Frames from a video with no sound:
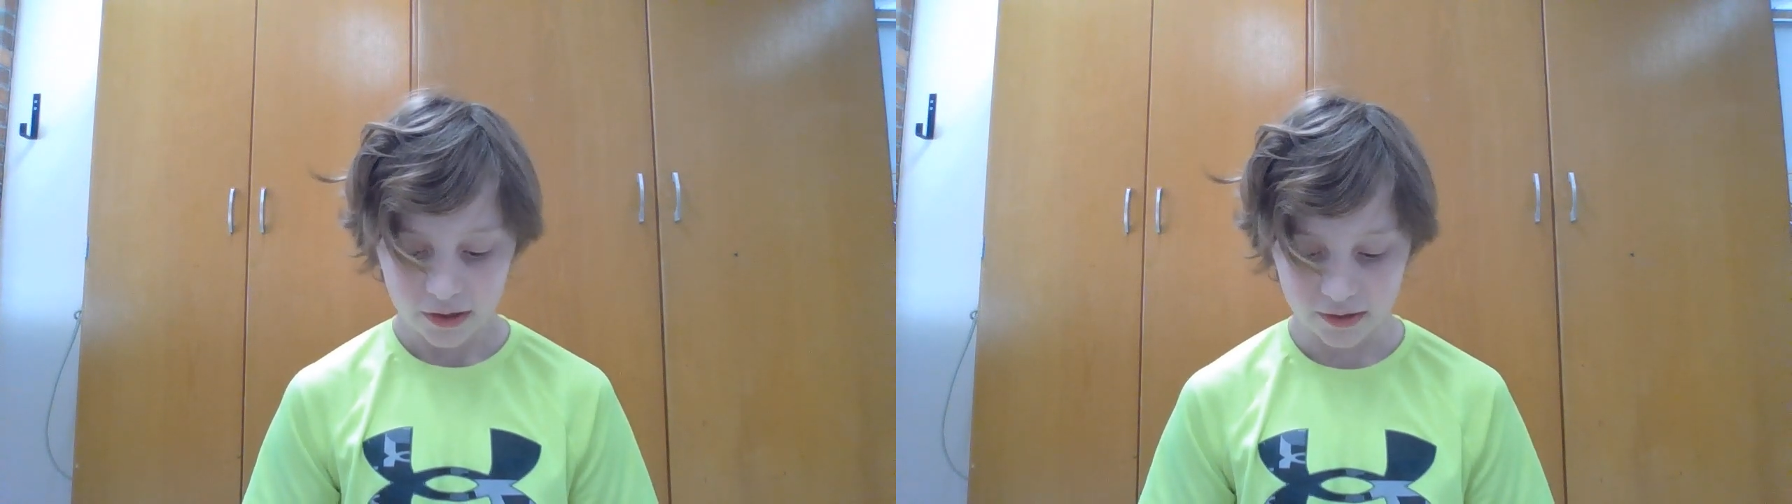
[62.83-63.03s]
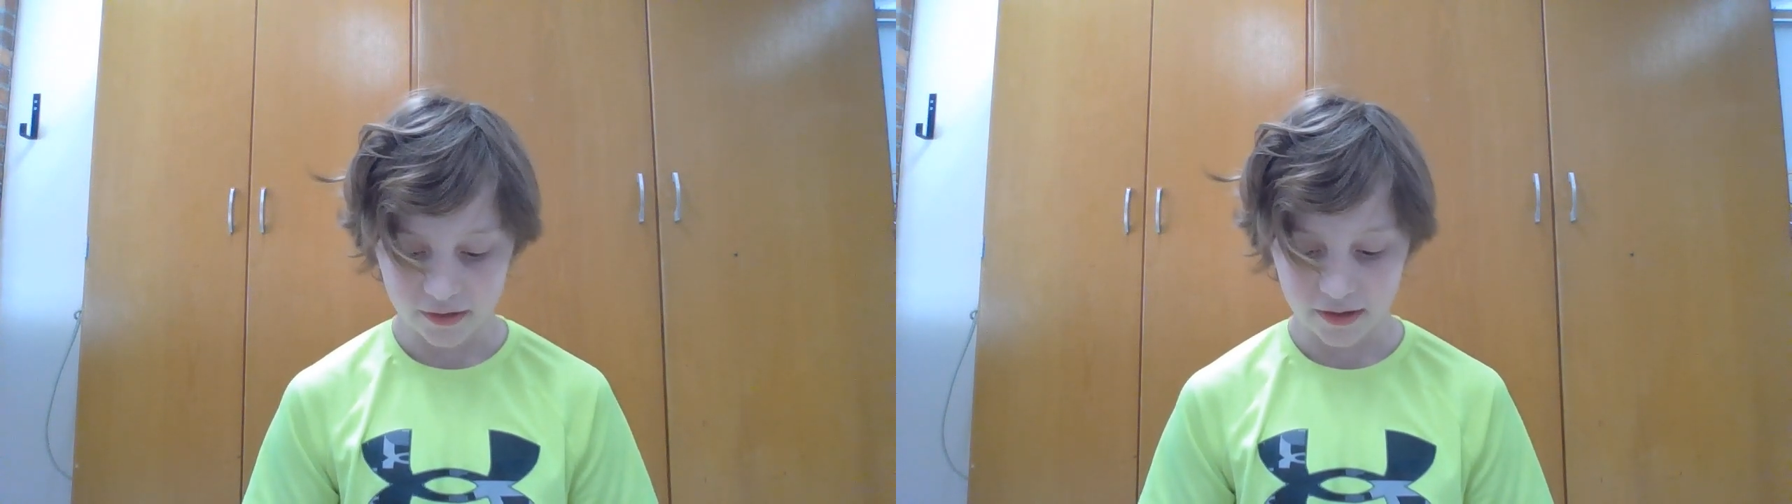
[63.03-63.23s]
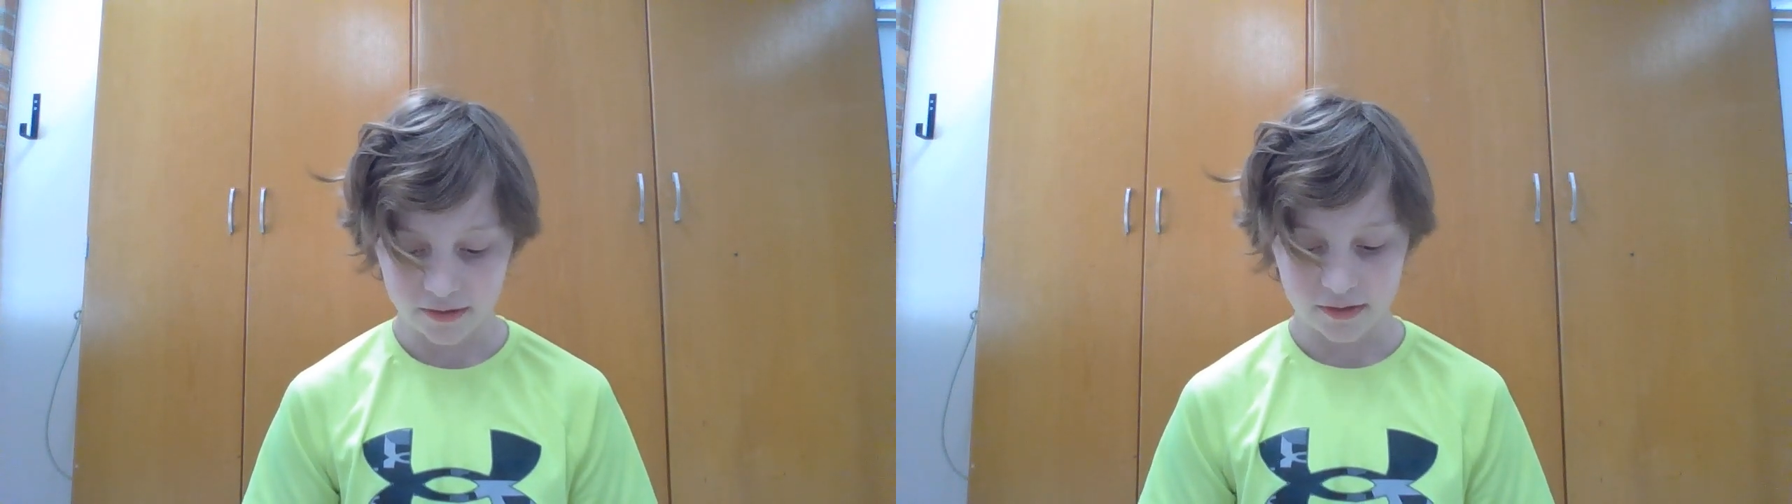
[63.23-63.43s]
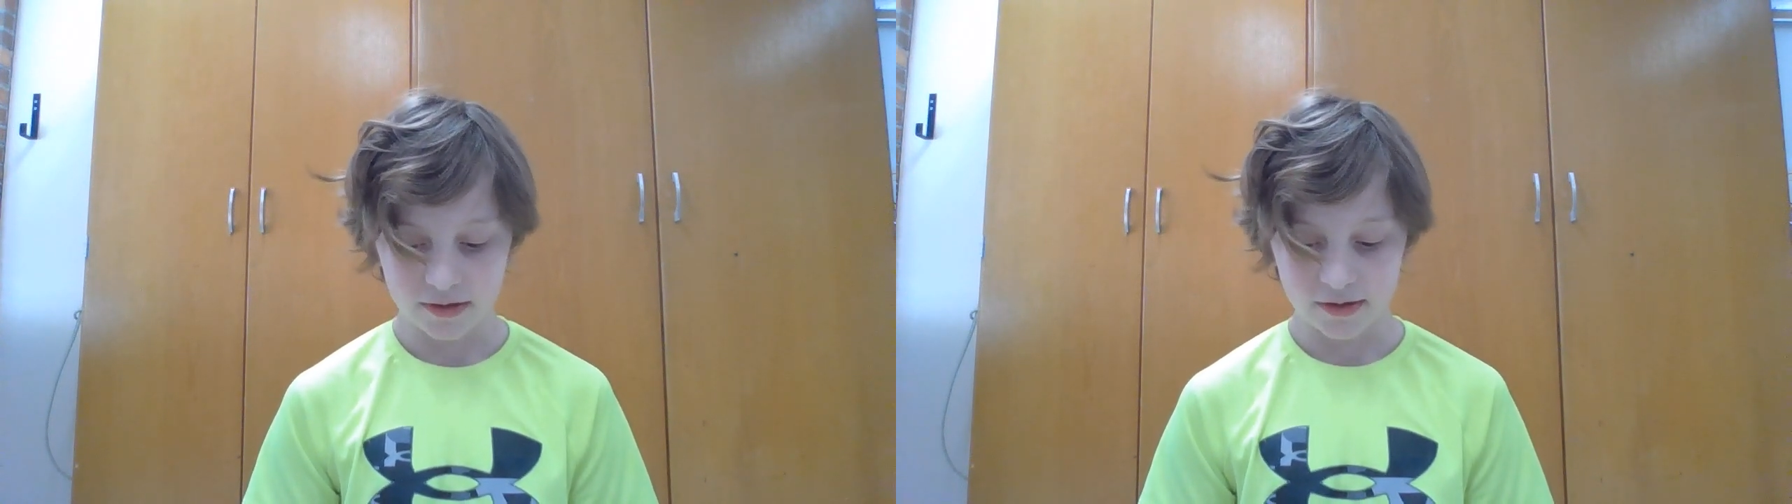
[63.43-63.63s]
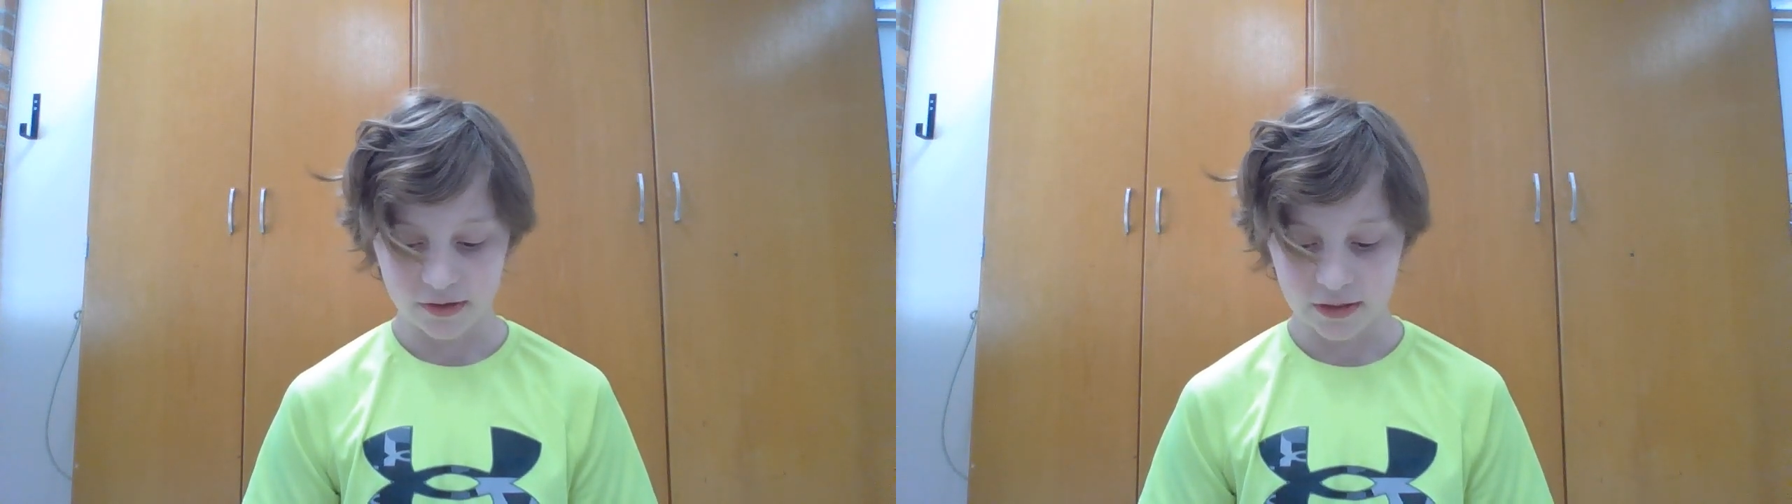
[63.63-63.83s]
and, th-
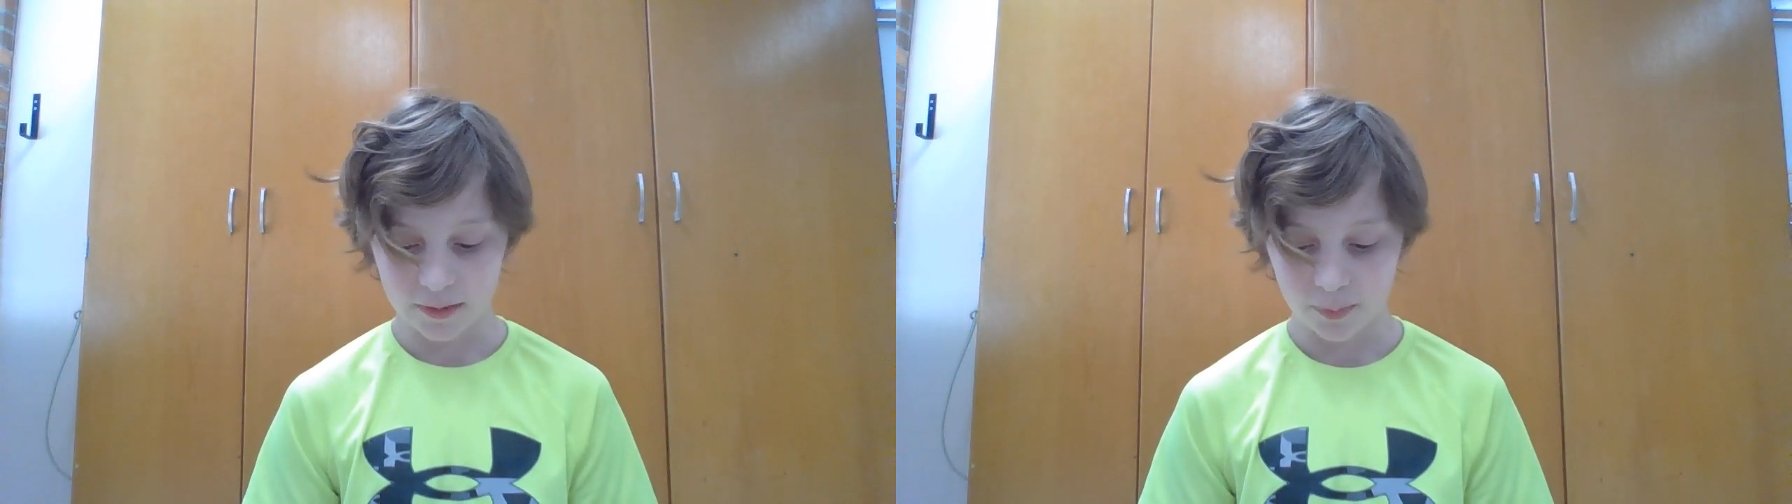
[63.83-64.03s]
and they